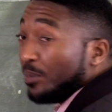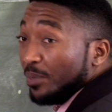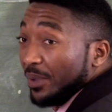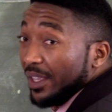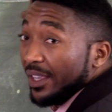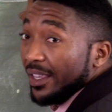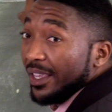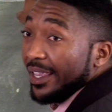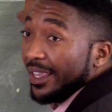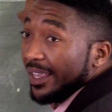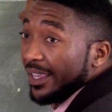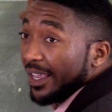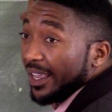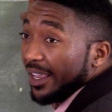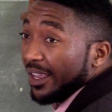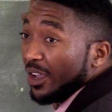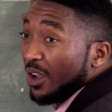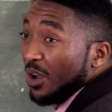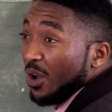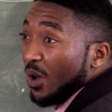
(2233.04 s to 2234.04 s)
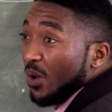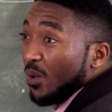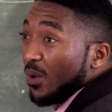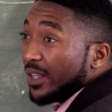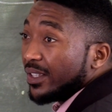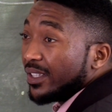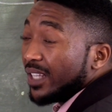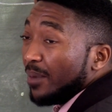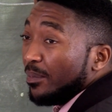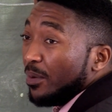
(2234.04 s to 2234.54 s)
be here,
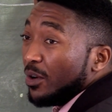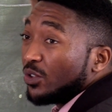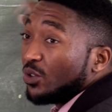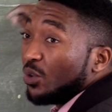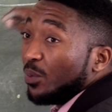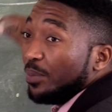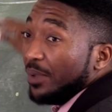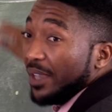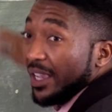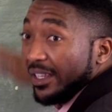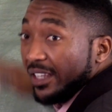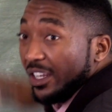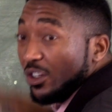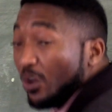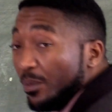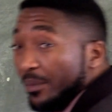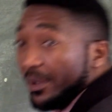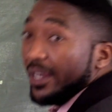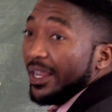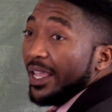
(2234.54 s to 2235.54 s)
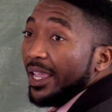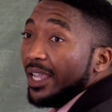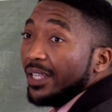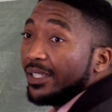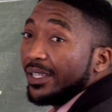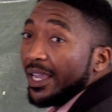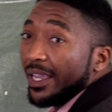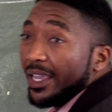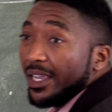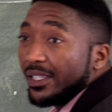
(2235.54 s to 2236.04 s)
was supposed to be a
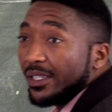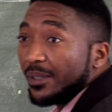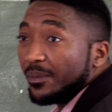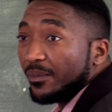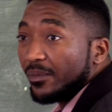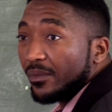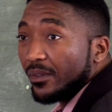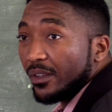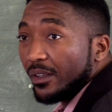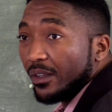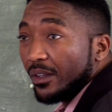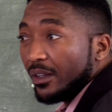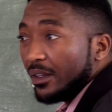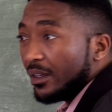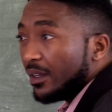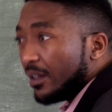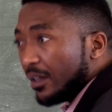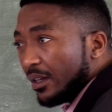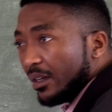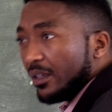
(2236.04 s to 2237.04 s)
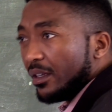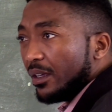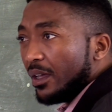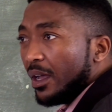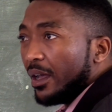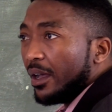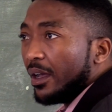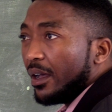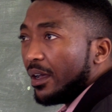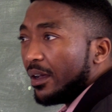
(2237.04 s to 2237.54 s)
denominator.
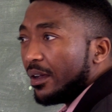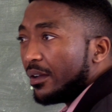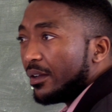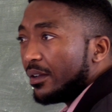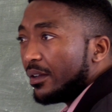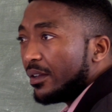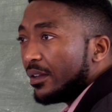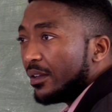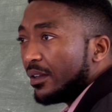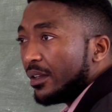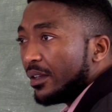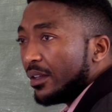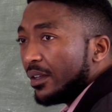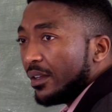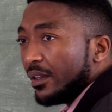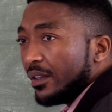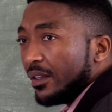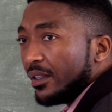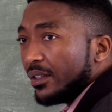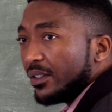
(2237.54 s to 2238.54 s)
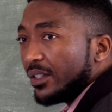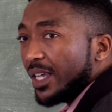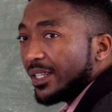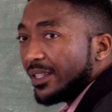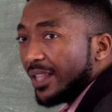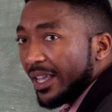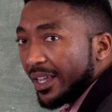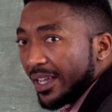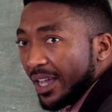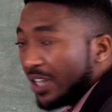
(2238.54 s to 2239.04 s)
Yeah. Just like